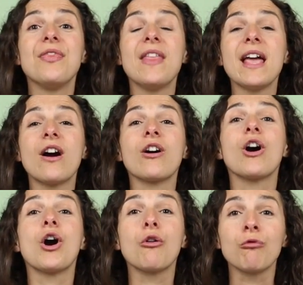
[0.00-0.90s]
They
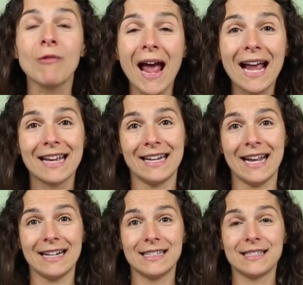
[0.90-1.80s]
are
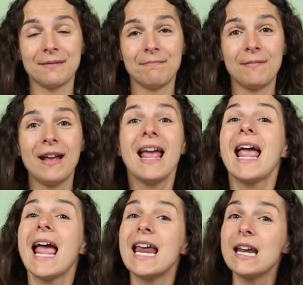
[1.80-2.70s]
arachnids.
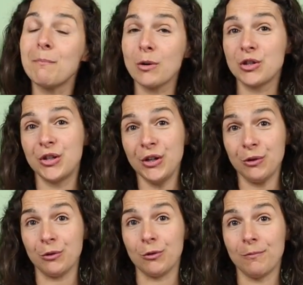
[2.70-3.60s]
And number
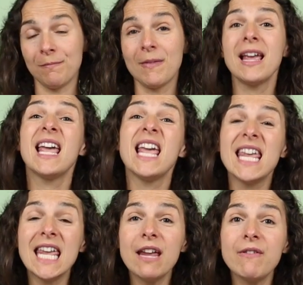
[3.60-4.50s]
two,
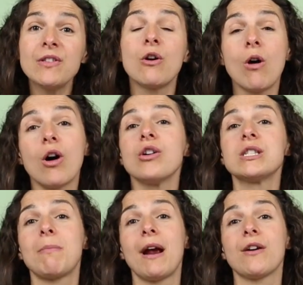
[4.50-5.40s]
even though all
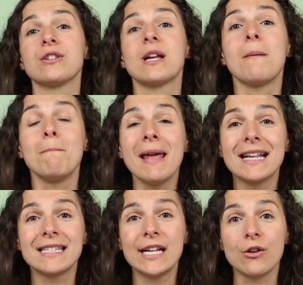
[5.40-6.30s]
spiders
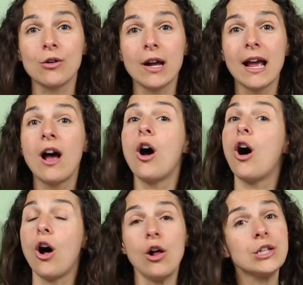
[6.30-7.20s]
make silk,
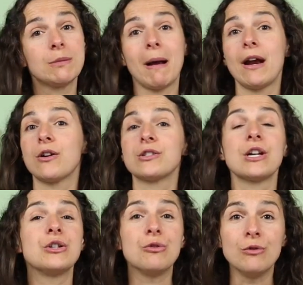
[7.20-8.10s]
all
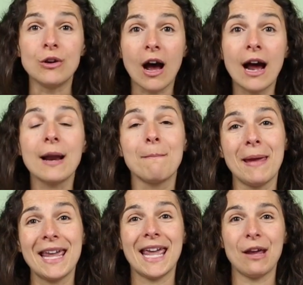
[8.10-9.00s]
spiders do not
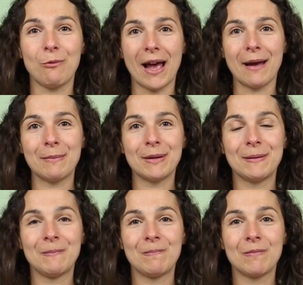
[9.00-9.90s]
make a web.
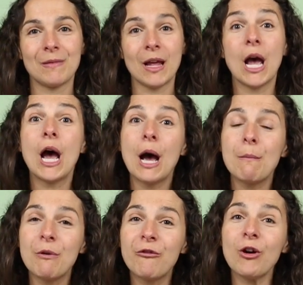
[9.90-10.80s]

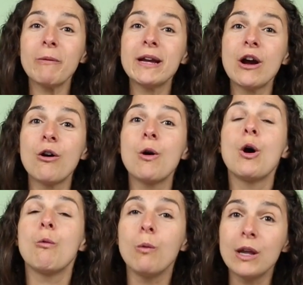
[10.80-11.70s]
Before we
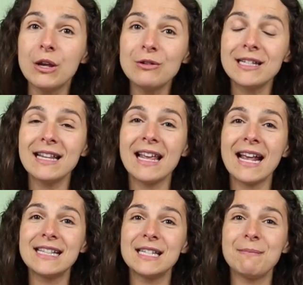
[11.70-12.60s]
go, will you sing the
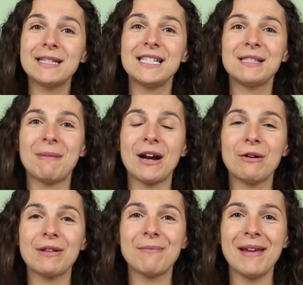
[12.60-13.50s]
Itsy Bitsy
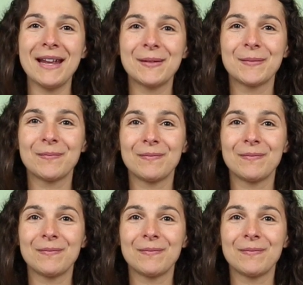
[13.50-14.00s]
Spider with me?